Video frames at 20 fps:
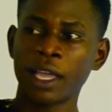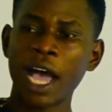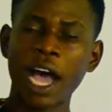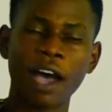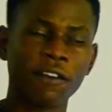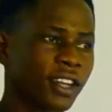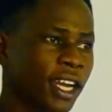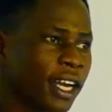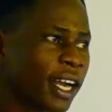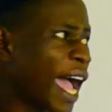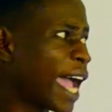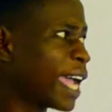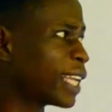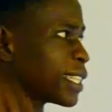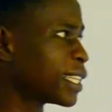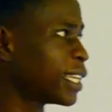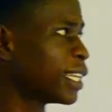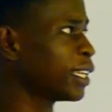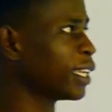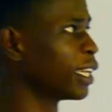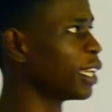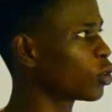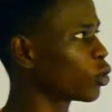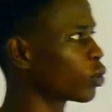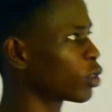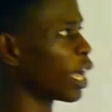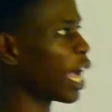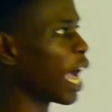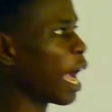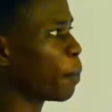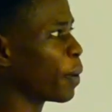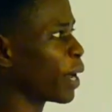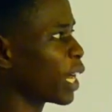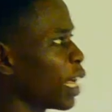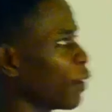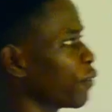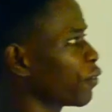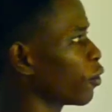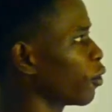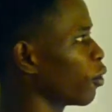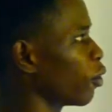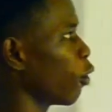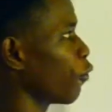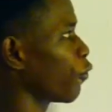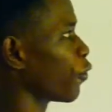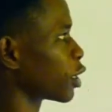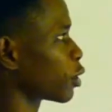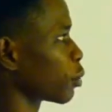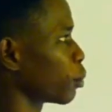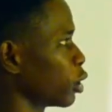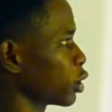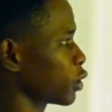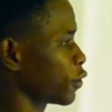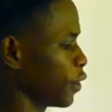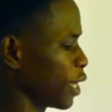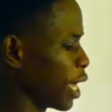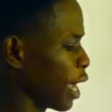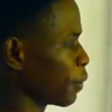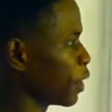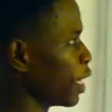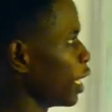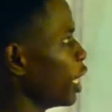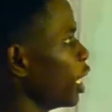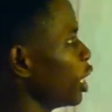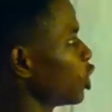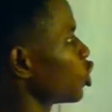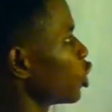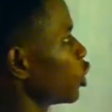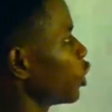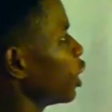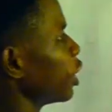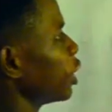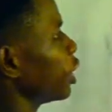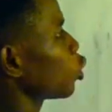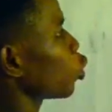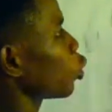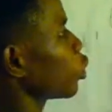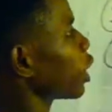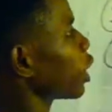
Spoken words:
After rising into the upper level of atmosphere, it leads to